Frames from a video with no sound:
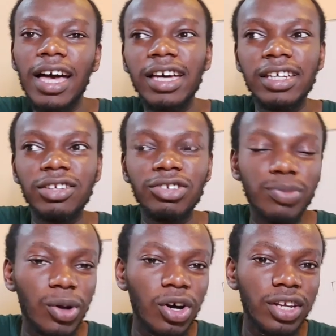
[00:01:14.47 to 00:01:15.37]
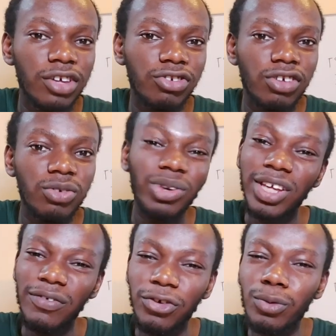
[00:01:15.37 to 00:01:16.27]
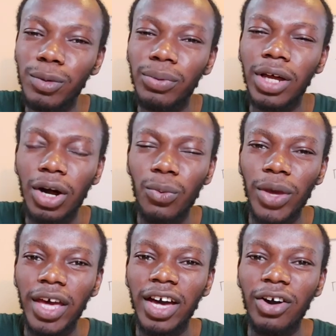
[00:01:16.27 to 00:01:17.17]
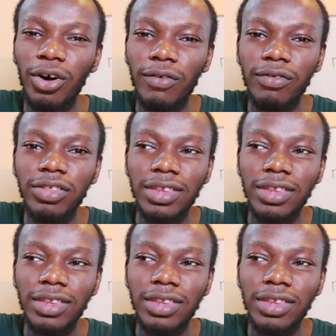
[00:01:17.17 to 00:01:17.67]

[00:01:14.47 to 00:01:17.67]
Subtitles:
And to be honest, just only a few people are aware of